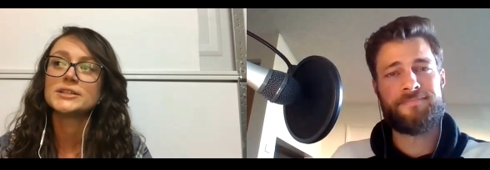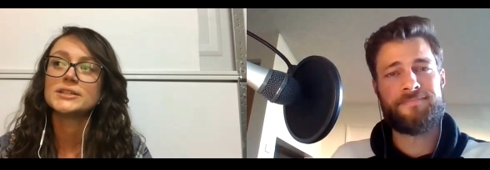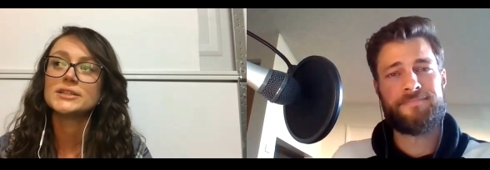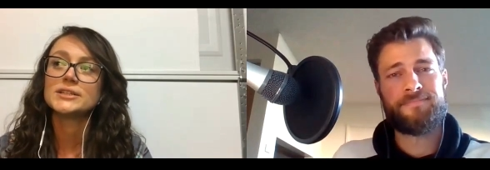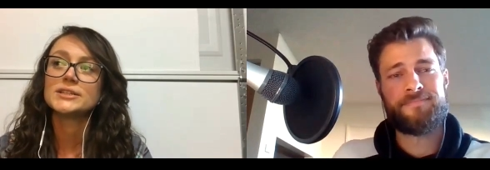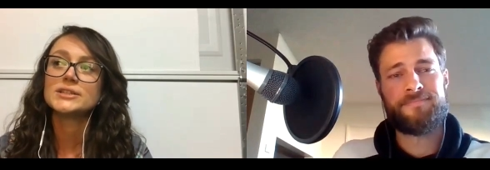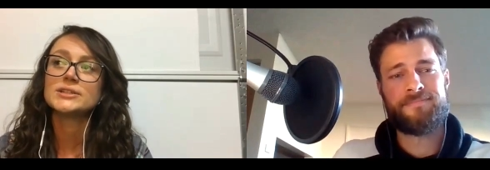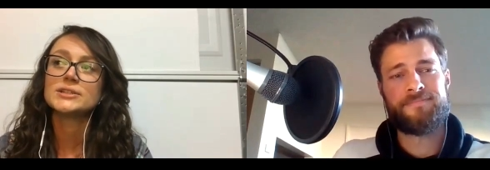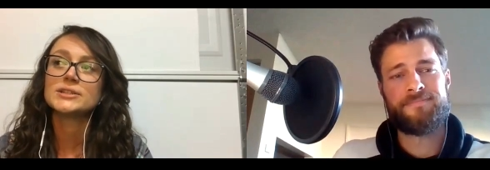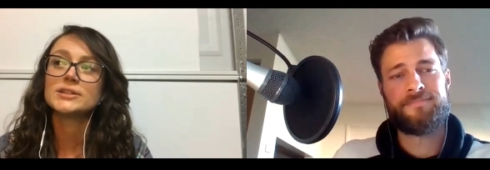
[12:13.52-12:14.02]

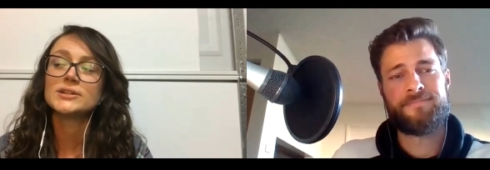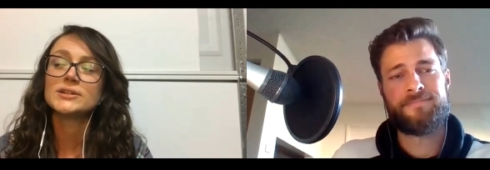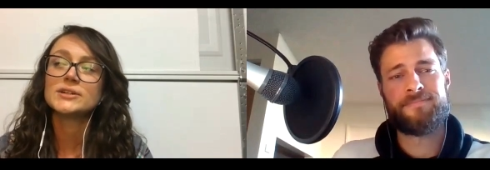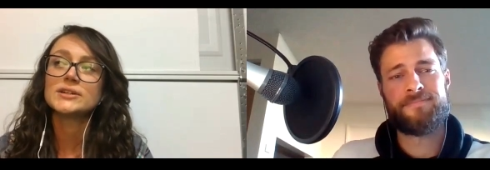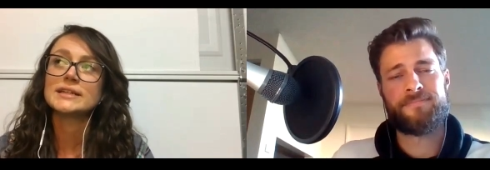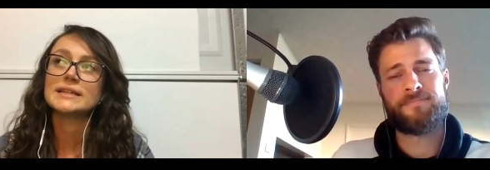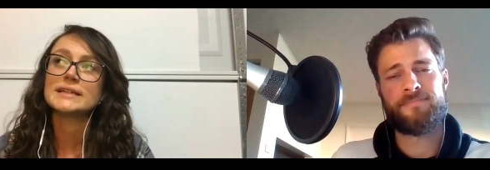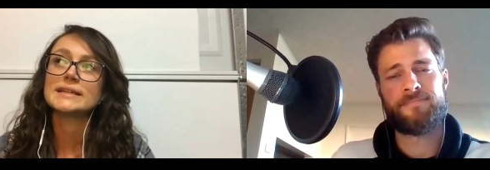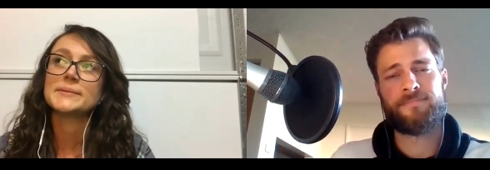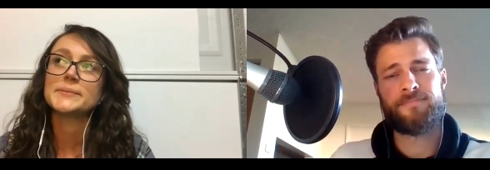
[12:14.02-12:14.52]
Speaker 1: You know,
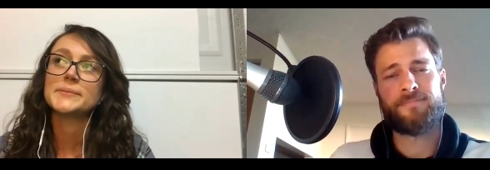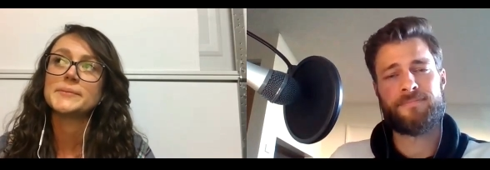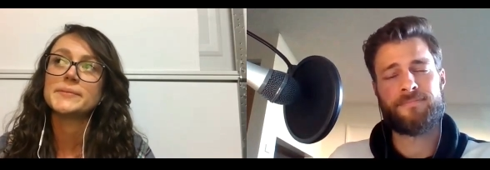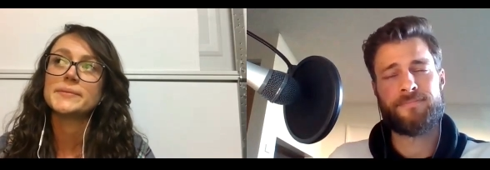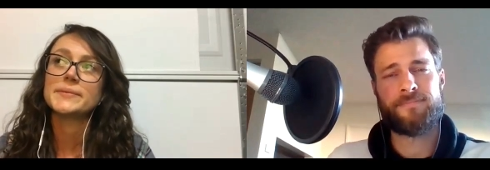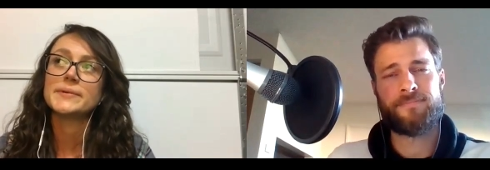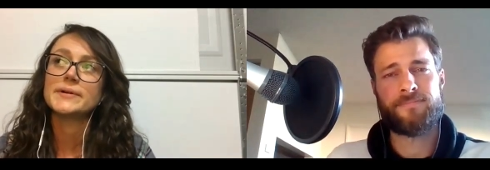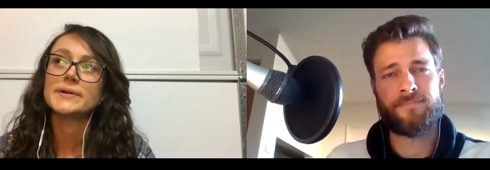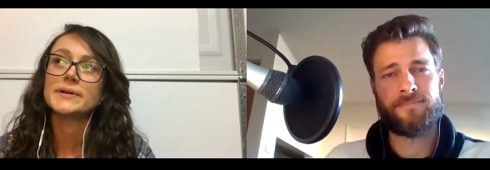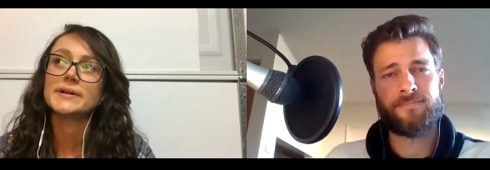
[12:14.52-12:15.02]

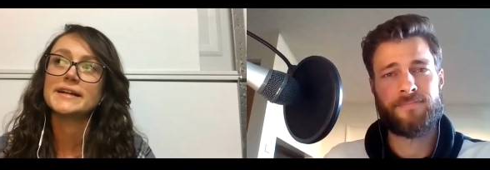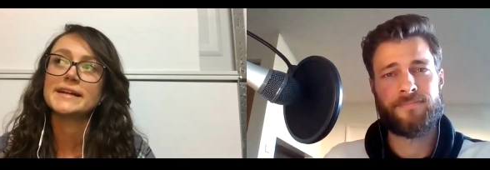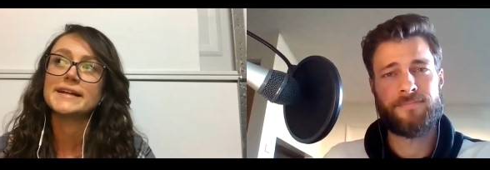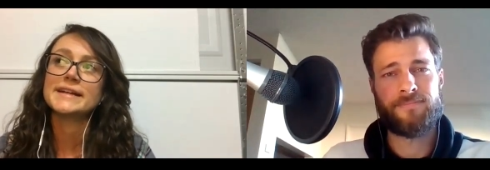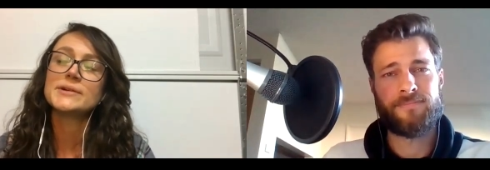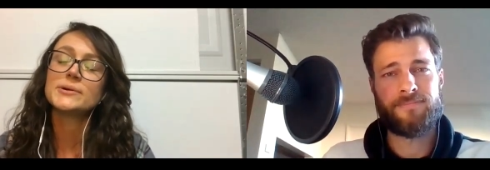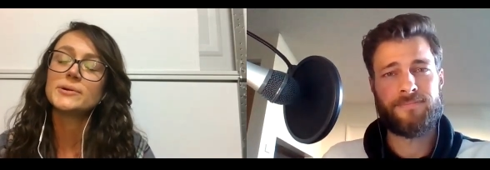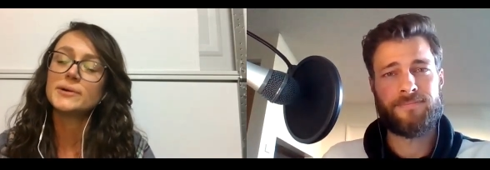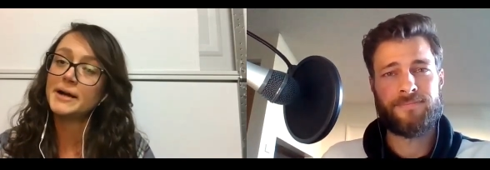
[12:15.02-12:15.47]
and it,